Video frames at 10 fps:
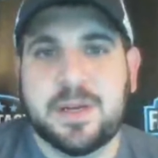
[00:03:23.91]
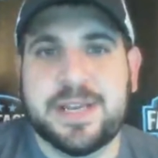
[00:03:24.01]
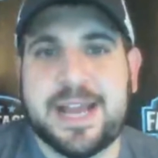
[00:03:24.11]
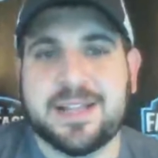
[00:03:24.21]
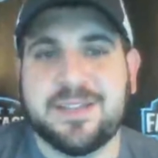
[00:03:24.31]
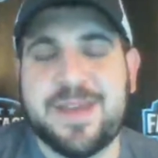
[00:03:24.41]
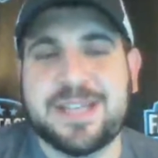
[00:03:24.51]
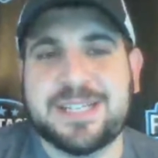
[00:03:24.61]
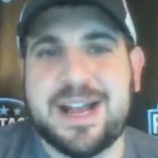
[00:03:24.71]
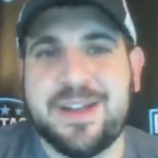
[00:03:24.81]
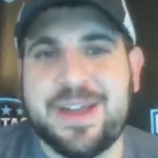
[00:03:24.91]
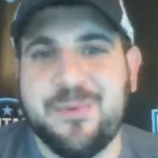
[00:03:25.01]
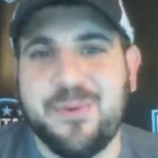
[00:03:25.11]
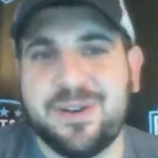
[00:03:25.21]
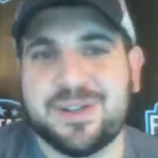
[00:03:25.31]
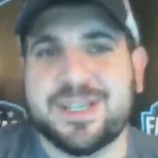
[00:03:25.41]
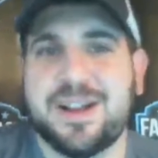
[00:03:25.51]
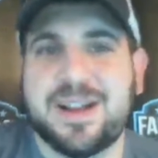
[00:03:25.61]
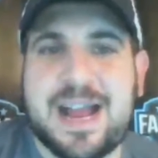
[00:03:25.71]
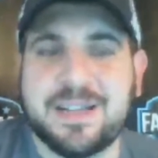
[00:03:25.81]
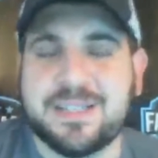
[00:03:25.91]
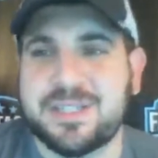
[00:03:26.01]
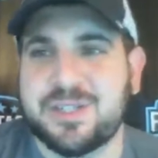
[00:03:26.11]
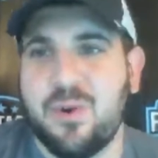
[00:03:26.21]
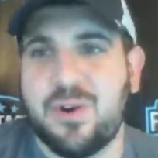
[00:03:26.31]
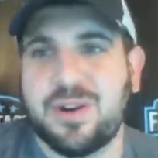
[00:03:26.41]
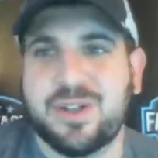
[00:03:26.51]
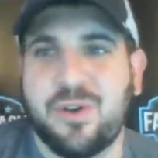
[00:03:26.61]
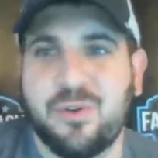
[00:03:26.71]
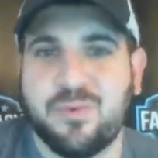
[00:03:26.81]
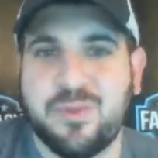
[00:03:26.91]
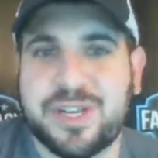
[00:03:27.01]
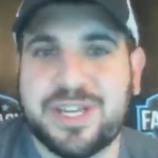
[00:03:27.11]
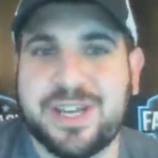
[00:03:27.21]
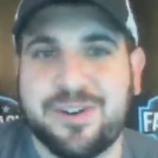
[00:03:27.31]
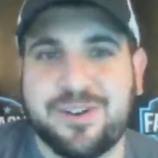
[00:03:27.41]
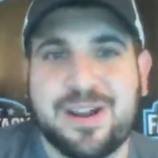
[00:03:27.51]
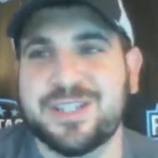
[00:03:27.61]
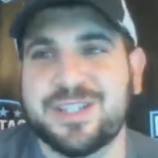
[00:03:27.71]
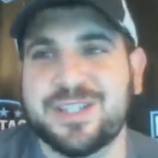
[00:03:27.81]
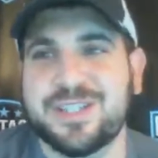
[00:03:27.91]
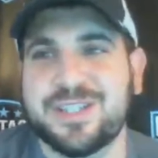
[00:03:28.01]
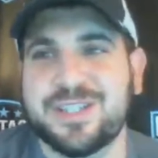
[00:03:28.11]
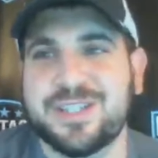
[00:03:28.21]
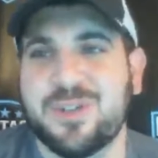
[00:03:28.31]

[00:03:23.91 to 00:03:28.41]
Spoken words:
Yeah, it's amazing how that works. Guy doesn't score his whole rookie year, all of a sudden